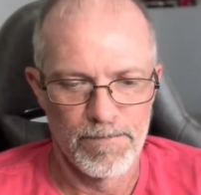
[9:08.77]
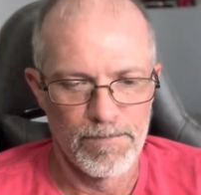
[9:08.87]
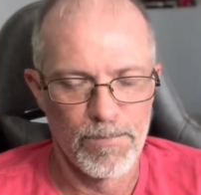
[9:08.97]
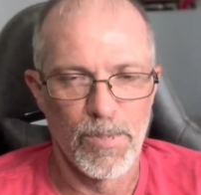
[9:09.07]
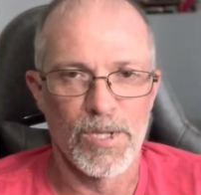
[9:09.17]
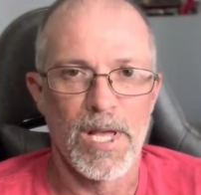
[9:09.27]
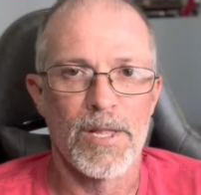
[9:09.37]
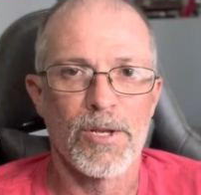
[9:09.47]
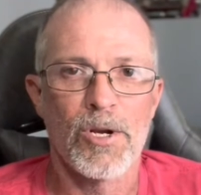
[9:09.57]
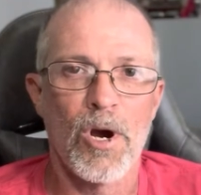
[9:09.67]
Put
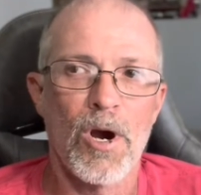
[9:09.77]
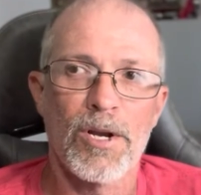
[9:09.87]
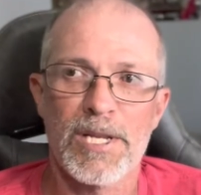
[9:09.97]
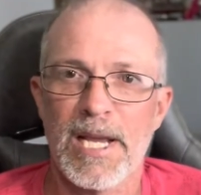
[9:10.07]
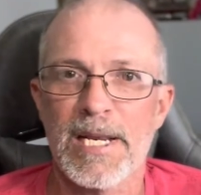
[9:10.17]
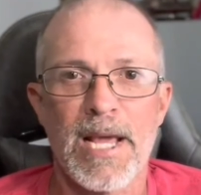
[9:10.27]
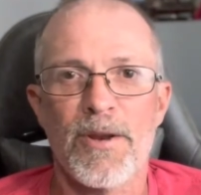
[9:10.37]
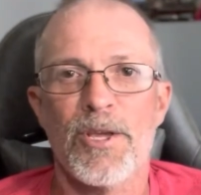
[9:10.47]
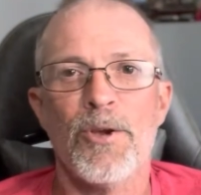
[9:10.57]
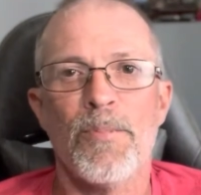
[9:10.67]
that in the car, take it down
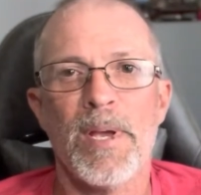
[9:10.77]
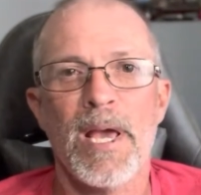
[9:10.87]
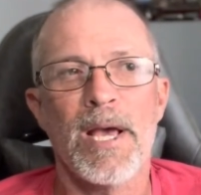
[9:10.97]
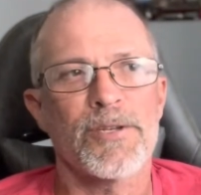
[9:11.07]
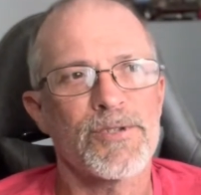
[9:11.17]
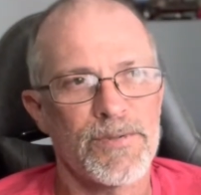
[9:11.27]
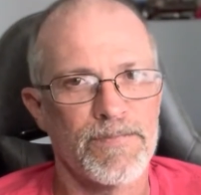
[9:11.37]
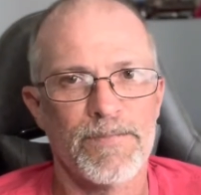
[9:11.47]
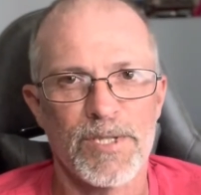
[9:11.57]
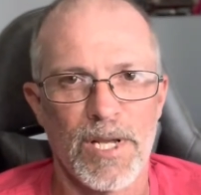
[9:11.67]
to UPS,
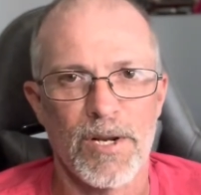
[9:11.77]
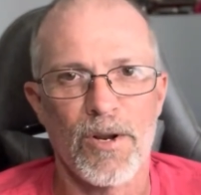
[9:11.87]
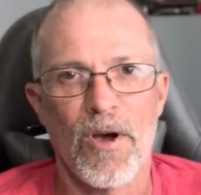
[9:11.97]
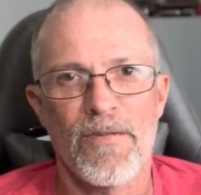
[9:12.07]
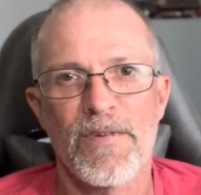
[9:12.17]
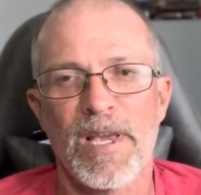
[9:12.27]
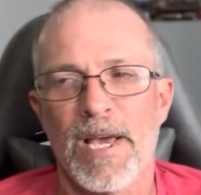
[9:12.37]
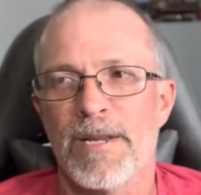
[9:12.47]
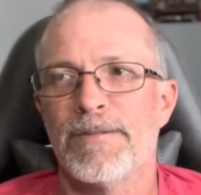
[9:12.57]
send it off again.